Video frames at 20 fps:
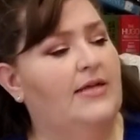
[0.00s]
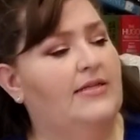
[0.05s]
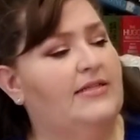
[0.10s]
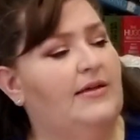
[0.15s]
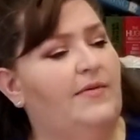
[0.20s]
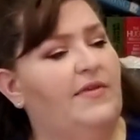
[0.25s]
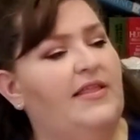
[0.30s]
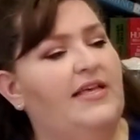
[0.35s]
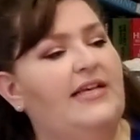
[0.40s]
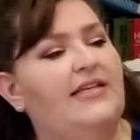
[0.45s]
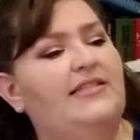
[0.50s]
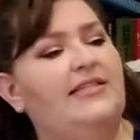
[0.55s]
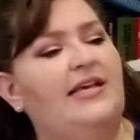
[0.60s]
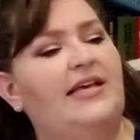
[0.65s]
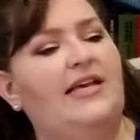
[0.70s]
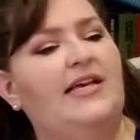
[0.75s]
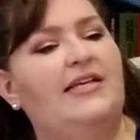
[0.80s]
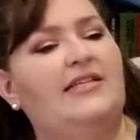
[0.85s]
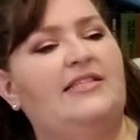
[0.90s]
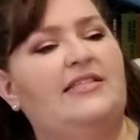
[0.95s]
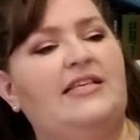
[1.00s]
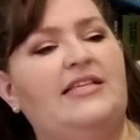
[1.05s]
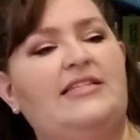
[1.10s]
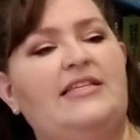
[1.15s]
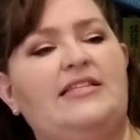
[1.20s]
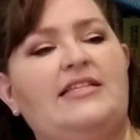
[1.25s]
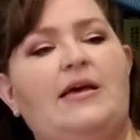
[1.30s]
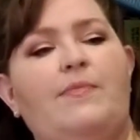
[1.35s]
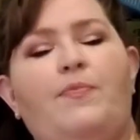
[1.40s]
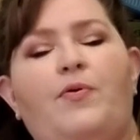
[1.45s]
some of this
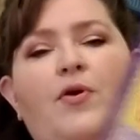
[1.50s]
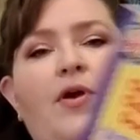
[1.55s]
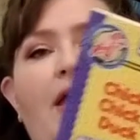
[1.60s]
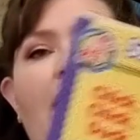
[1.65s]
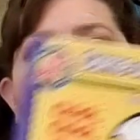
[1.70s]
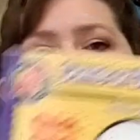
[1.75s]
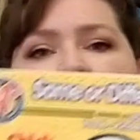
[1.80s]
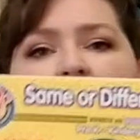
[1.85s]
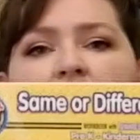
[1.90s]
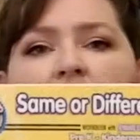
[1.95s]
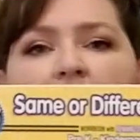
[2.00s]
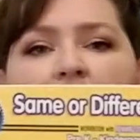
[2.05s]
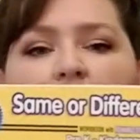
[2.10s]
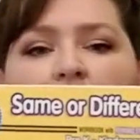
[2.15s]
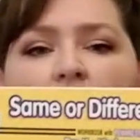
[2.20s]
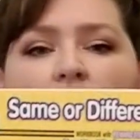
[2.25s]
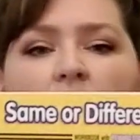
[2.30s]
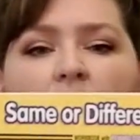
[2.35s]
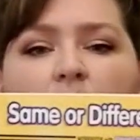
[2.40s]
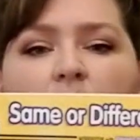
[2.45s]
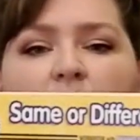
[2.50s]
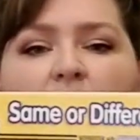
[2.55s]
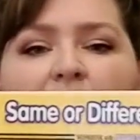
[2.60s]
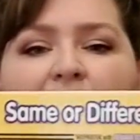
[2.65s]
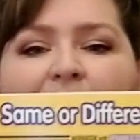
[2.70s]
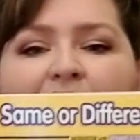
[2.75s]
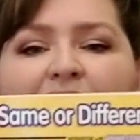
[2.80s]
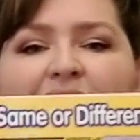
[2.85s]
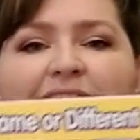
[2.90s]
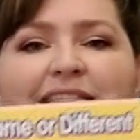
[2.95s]
is a pre-K and kindergarten book,
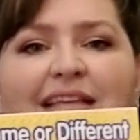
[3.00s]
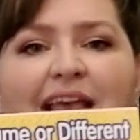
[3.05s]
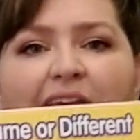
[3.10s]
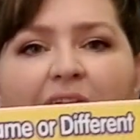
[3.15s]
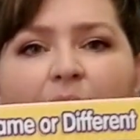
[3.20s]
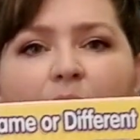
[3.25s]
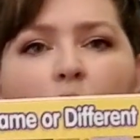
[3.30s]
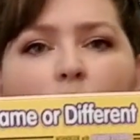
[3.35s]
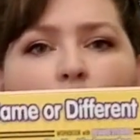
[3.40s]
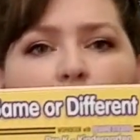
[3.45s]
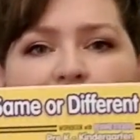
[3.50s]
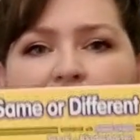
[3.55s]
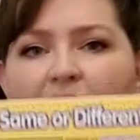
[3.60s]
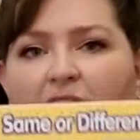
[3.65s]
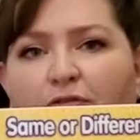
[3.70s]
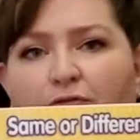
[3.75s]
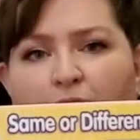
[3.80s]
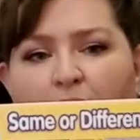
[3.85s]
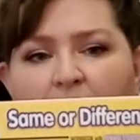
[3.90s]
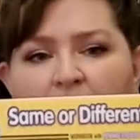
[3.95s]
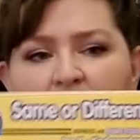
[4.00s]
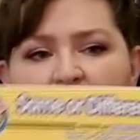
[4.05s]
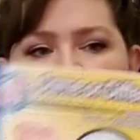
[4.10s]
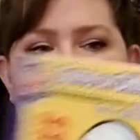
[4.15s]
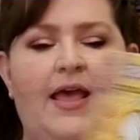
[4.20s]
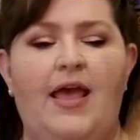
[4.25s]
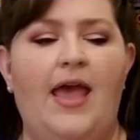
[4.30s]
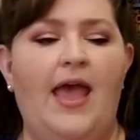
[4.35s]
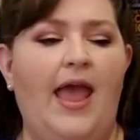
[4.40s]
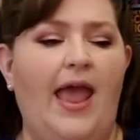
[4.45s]
and it's same or different.
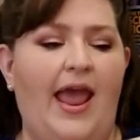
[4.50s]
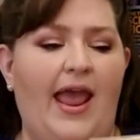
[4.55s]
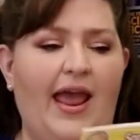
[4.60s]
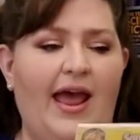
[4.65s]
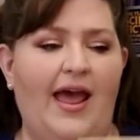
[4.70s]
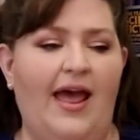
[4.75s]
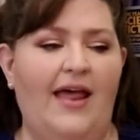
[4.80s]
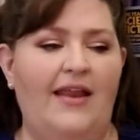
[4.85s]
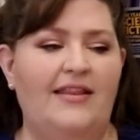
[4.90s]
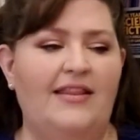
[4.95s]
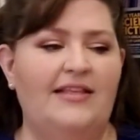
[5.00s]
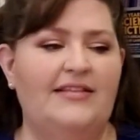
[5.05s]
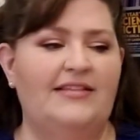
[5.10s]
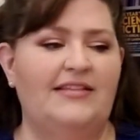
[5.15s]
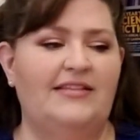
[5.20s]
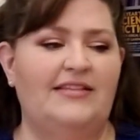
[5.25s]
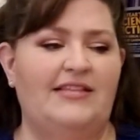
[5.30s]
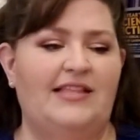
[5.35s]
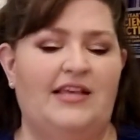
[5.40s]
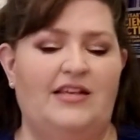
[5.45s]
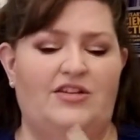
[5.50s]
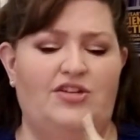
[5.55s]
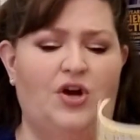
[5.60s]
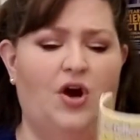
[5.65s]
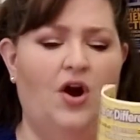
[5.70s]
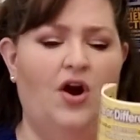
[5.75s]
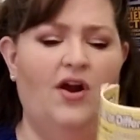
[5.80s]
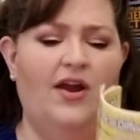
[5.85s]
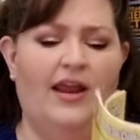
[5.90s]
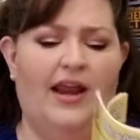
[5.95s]
And this is the
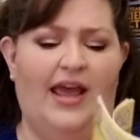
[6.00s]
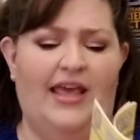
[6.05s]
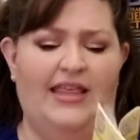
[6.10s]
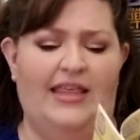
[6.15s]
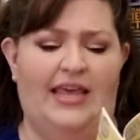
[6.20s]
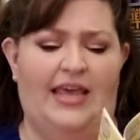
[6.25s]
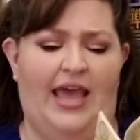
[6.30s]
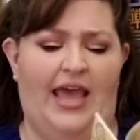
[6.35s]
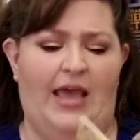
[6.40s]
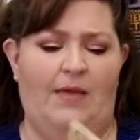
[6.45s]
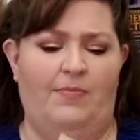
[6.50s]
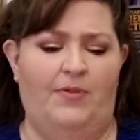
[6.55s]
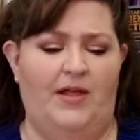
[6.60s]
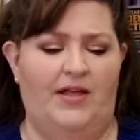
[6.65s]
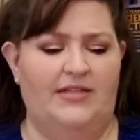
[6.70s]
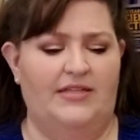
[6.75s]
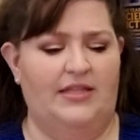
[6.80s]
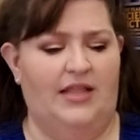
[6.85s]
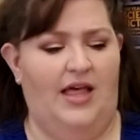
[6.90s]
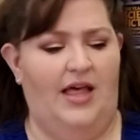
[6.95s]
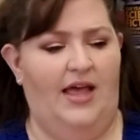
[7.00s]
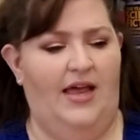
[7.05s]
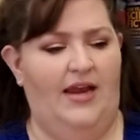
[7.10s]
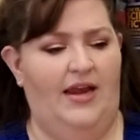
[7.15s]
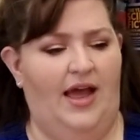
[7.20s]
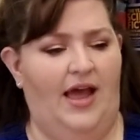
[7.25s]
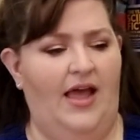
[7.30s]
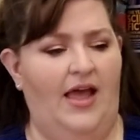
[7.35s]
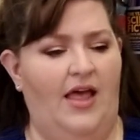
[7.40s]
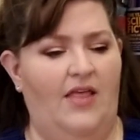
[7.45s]
Target, I think, A+
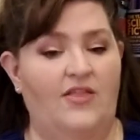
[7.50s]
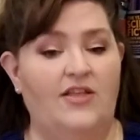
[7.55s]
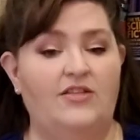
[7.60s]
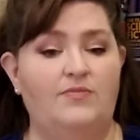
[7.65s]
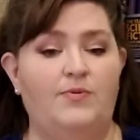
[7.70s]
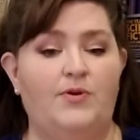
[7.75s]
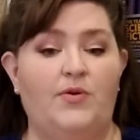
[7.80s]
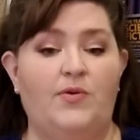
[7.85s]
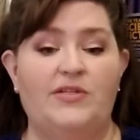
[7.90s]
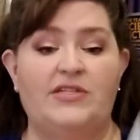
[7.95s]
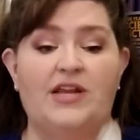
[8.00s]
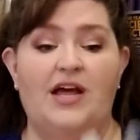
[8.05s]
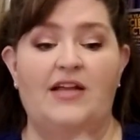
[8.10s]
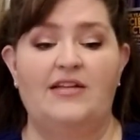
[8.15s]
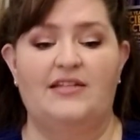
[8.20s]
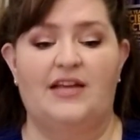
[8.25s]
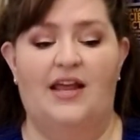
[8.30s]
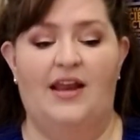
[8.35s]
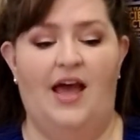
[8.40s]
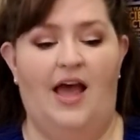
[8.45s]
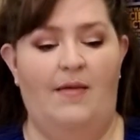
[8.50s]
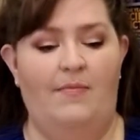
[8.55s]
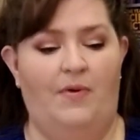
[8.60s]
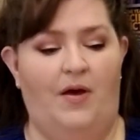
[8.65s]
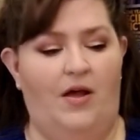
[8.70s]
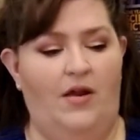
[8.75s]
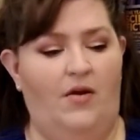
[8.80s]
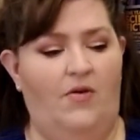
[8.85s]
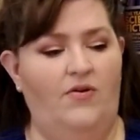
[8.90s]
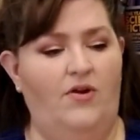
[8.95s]
line. This book was not done. I
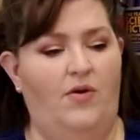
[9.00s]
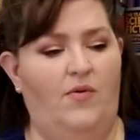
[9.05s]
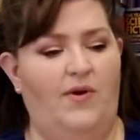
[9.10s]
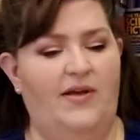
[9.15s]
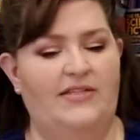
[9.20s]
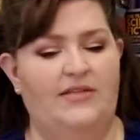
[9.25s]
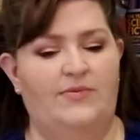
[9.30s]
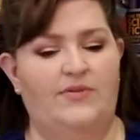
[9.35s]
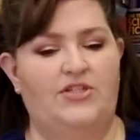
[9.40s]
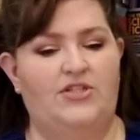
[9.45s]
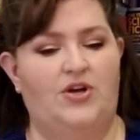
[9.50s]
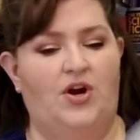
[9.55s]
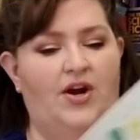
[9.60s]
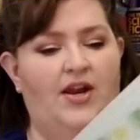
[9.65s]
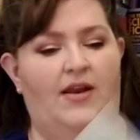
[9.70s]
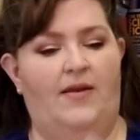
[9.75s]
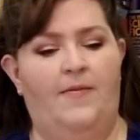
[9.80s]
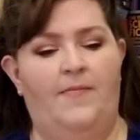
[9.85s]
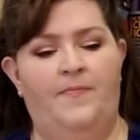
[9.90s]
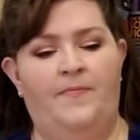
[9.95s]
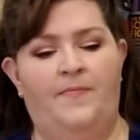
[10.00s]
bought, it was started.